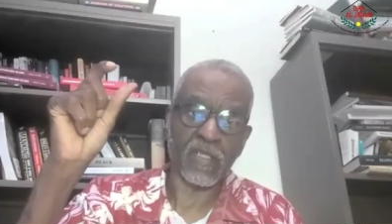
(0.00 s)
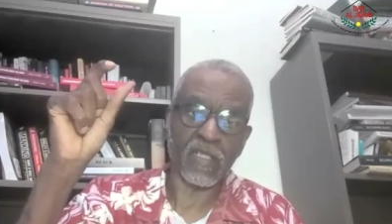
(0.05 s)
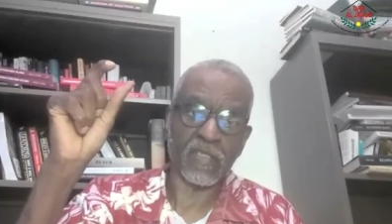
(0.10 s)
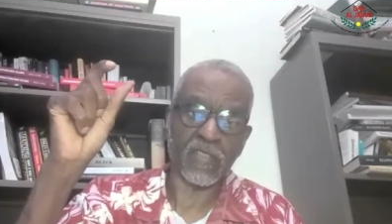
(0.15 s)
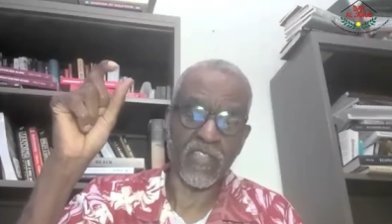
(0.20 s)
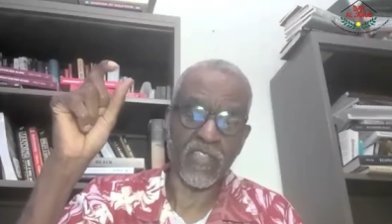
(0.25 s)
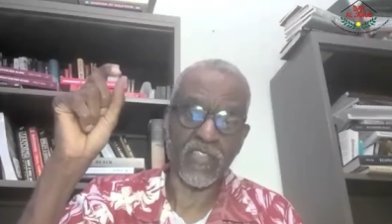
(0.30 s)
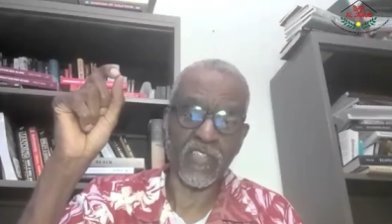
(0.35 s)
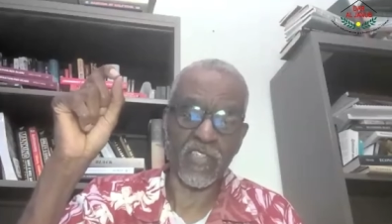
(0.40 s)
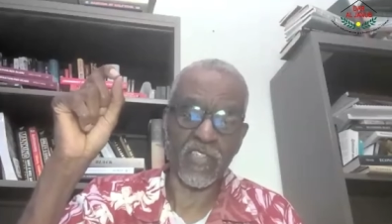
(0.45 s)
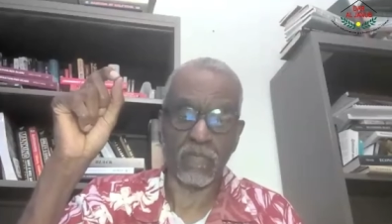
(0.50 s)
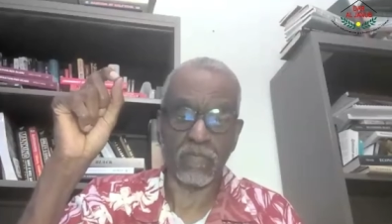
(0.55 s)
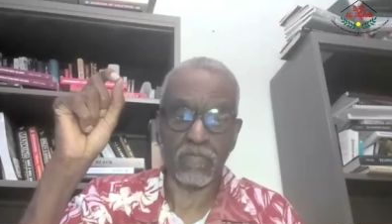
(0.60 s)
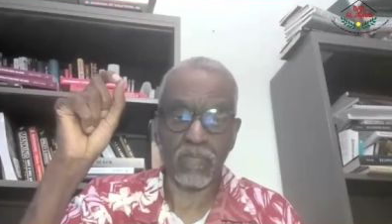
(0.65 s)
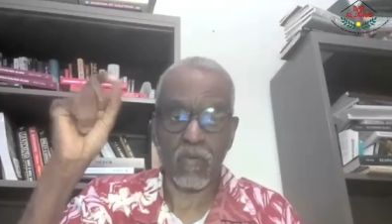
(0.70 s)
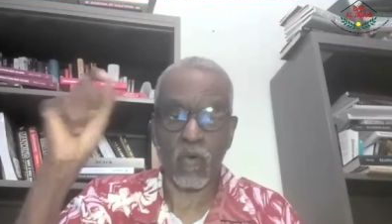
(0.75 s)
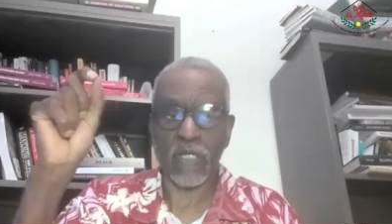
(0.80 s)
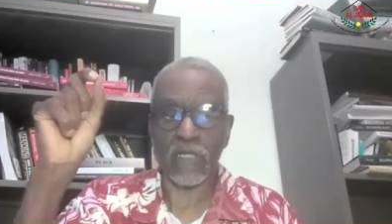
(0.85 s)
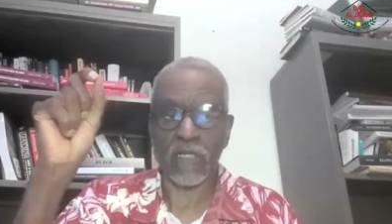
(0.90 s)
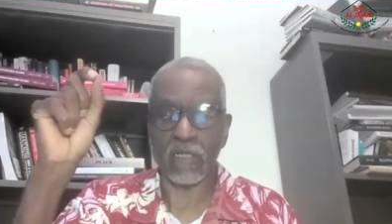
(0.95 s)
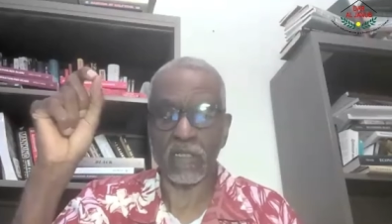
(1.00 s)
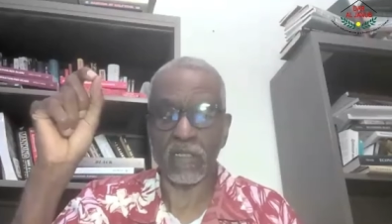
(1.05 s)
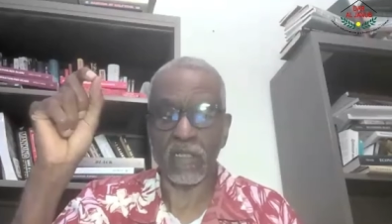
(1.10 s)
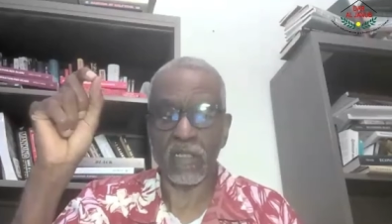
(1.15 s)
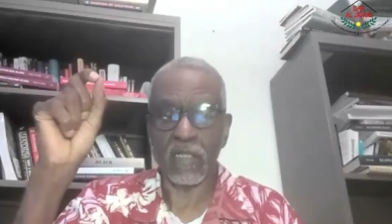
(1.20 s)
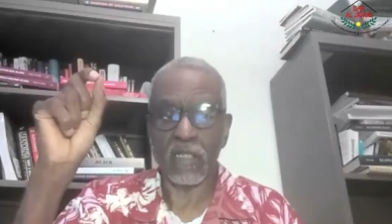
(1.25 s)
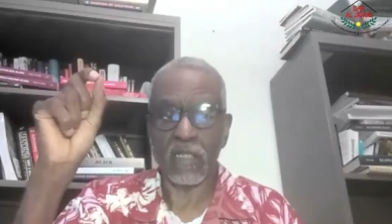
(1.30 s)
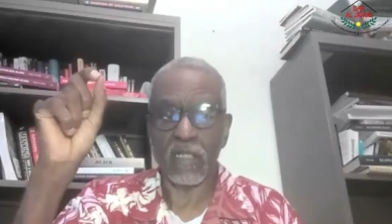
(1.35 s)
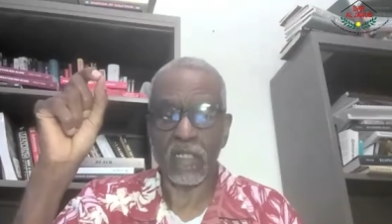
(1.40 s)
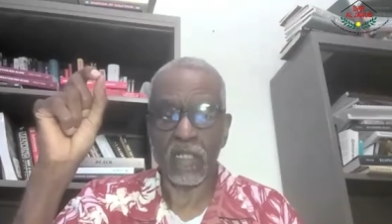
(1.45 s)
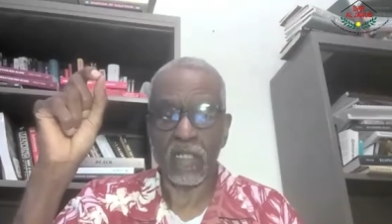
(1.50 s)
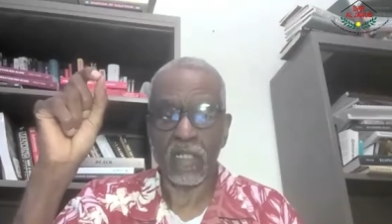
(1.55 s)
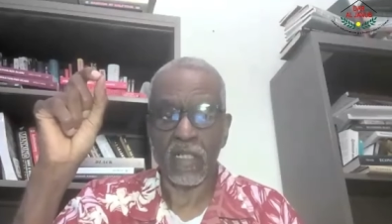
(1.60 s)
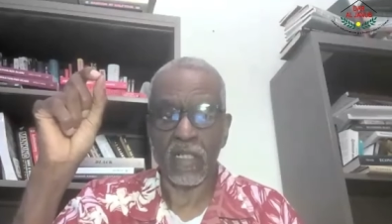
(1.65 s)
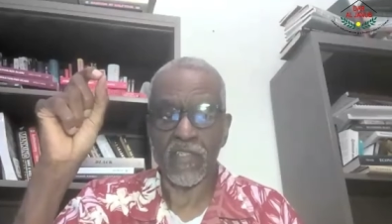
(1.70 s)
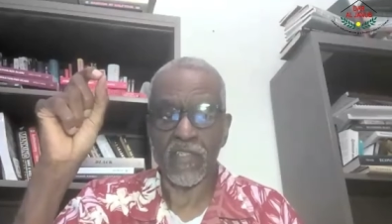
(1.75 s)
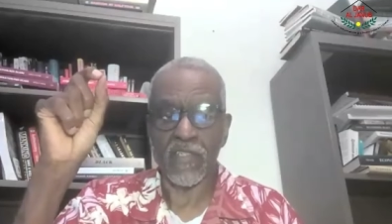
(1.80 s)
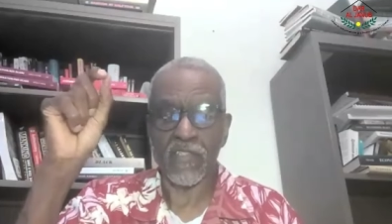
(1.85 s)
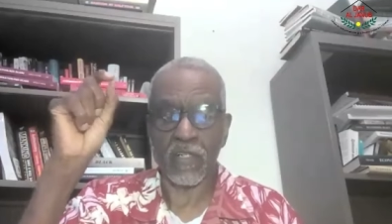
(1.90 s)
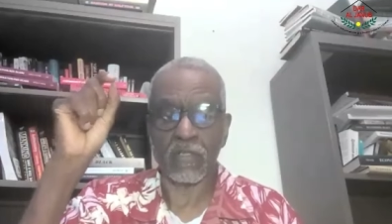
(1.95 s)
just as important,
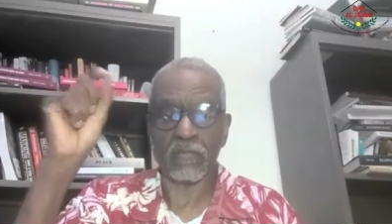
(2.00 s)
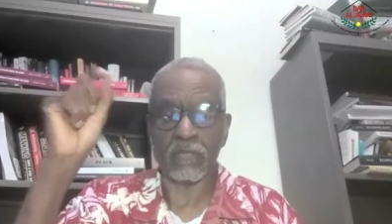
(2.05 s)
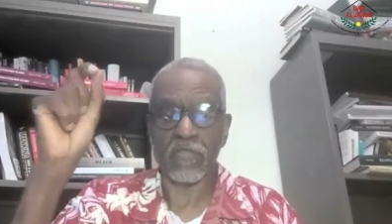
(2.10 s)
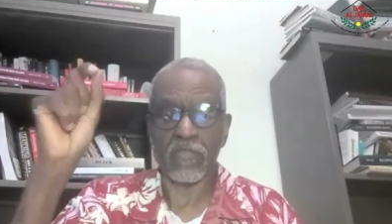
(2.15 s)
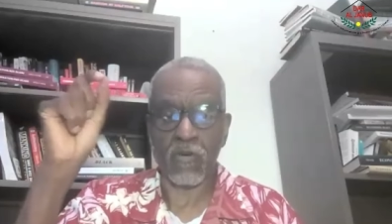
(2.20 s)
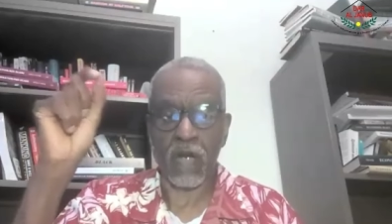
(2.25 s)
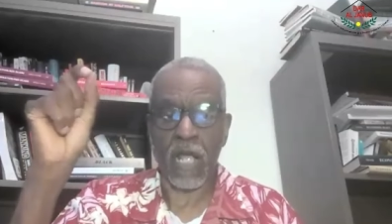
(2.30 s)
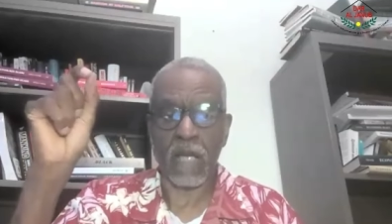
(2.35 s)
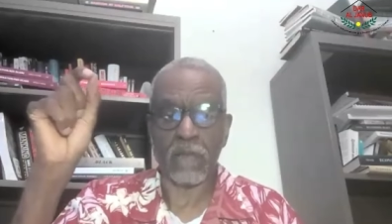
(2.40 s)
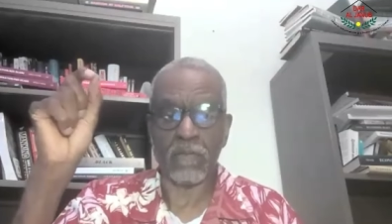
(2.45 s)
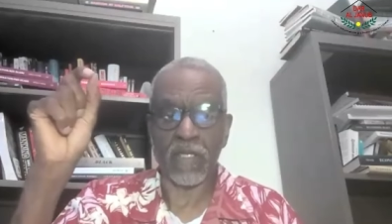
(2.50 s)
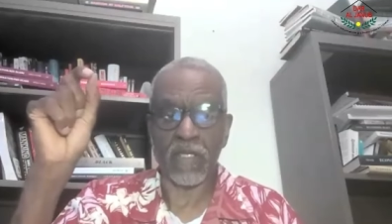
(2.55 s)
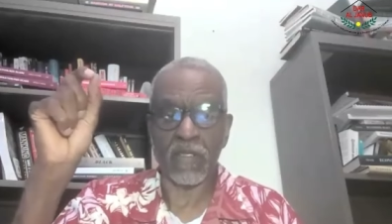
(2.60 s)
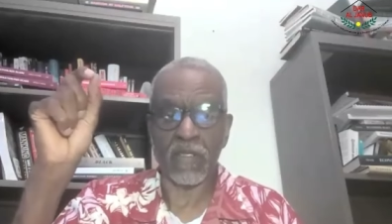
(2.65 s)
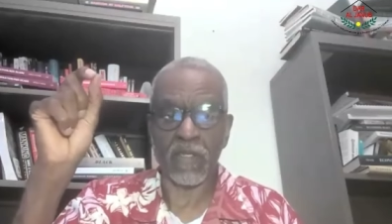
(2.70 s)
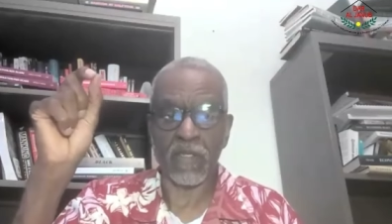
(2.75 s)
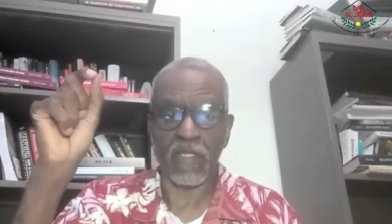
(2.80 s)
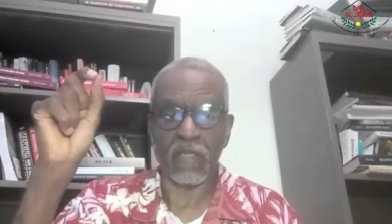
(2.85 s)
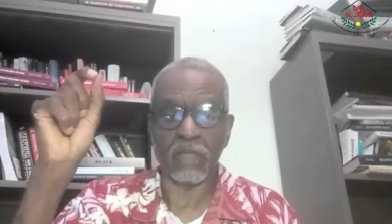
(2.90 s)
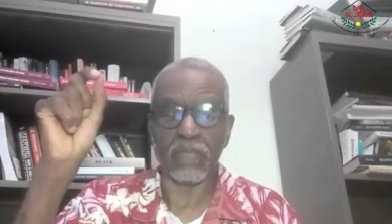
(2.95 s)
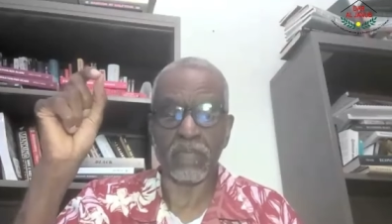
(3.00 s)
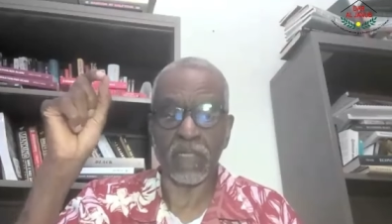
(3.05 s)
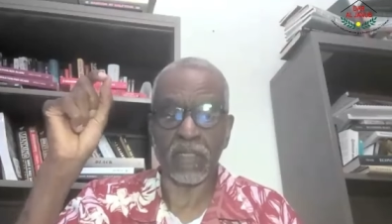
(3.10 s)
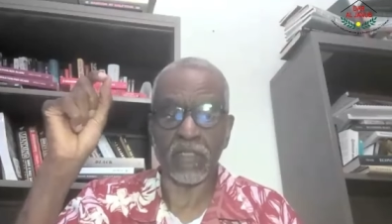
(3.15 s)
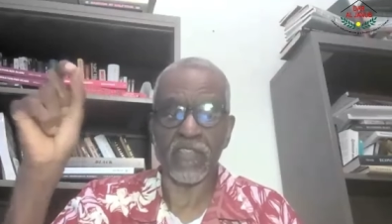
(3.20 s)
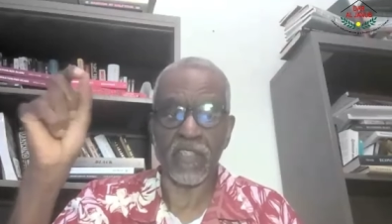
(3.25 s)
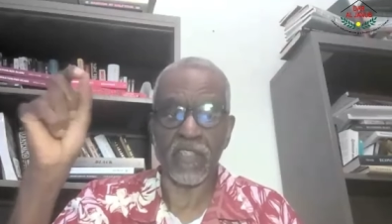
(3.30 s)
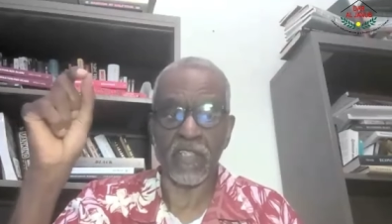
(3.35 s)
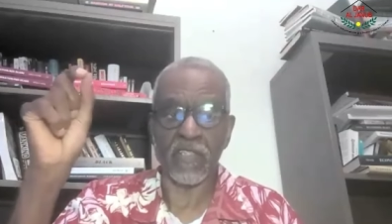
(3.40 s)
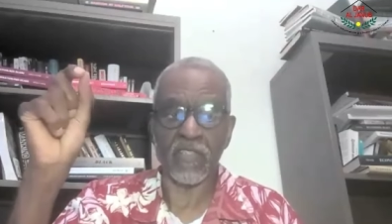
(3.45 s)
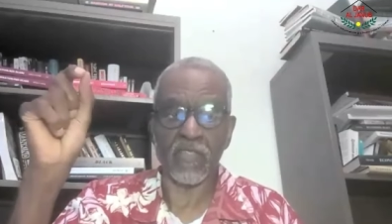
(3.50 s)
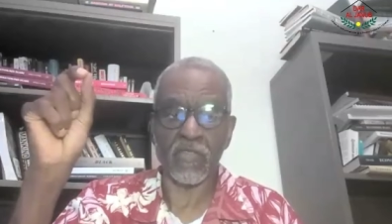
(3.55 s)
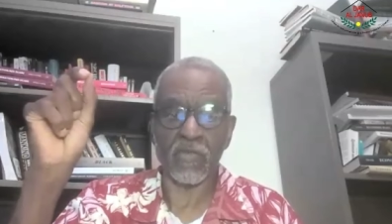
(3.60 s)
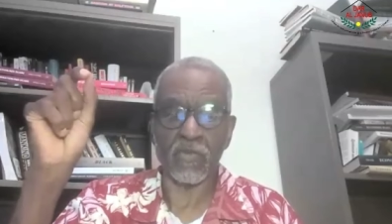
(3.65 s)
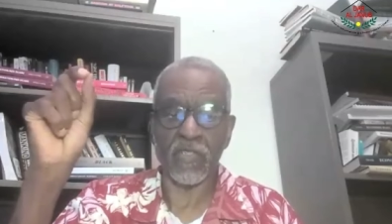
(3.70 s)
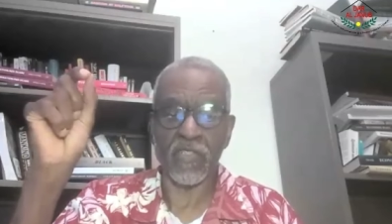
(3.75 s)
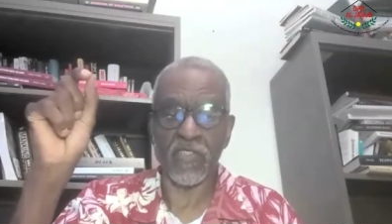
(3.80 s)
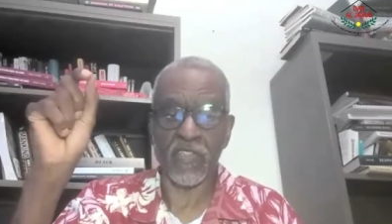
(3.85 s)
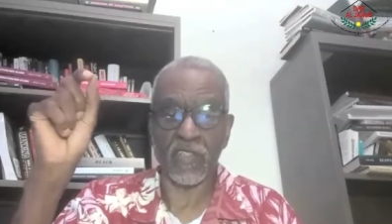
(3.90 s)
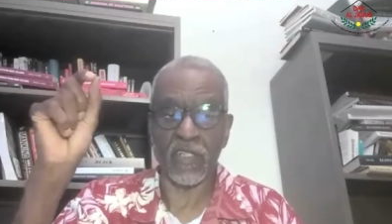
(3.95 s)
circumscribing the ability
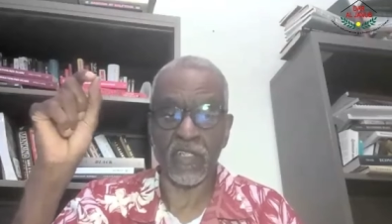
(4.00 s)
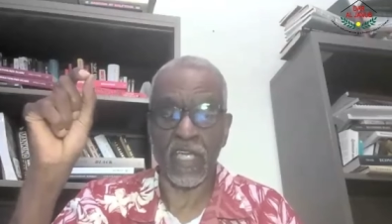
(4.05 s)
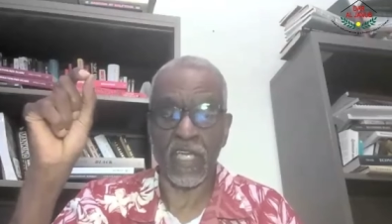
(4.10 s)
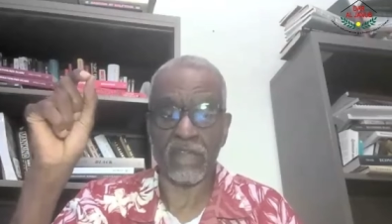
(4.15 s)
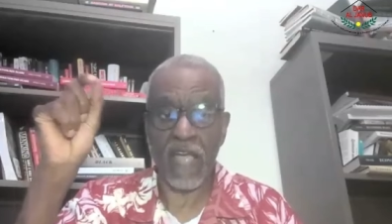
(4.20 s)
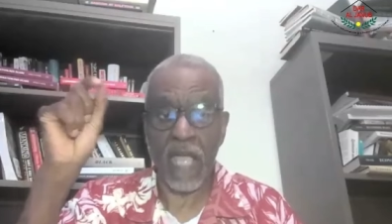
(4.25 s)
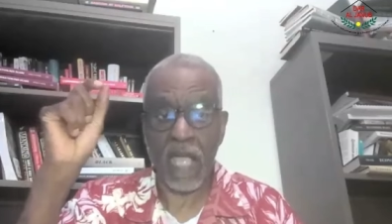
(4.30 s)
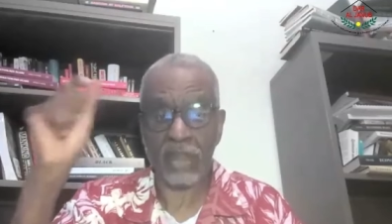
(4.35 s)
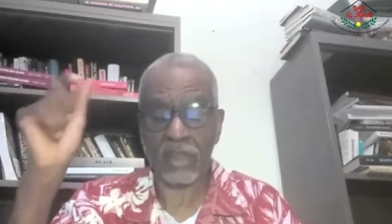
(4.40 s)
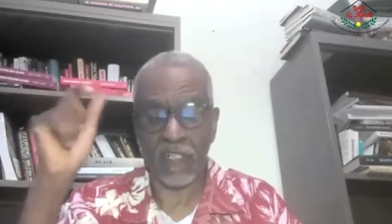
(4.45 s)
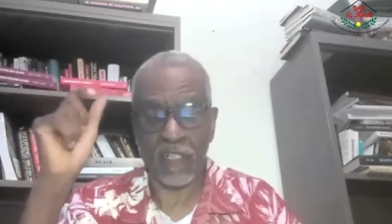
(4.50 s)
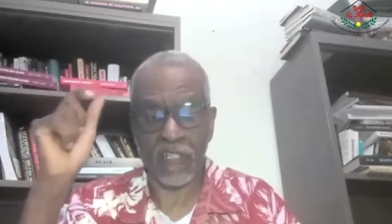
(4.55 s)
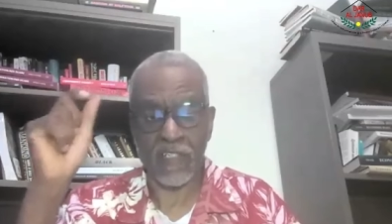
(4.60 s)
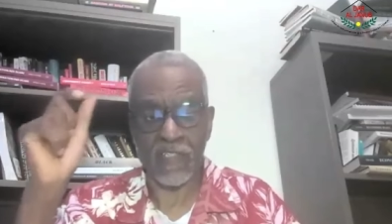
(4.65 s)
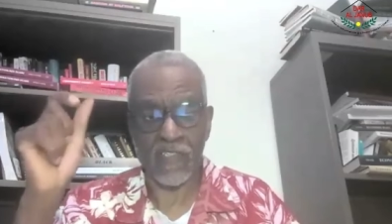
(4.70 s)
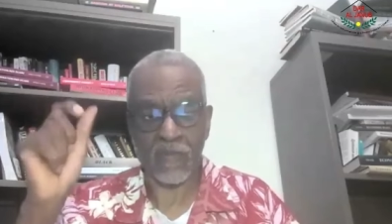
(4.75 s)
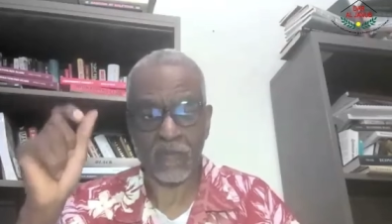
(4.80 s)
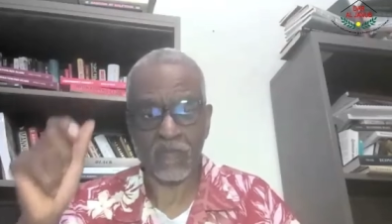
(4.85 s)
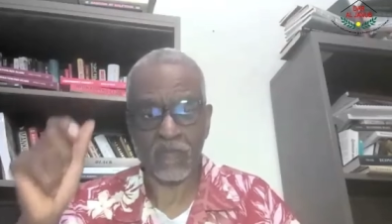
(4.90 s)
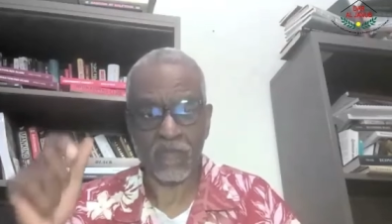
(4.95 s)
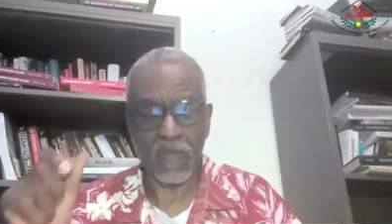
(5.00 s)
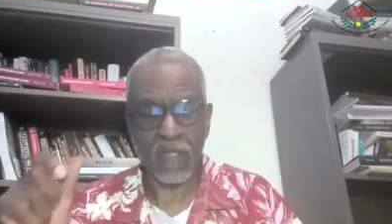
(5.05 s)
to enslave Africans.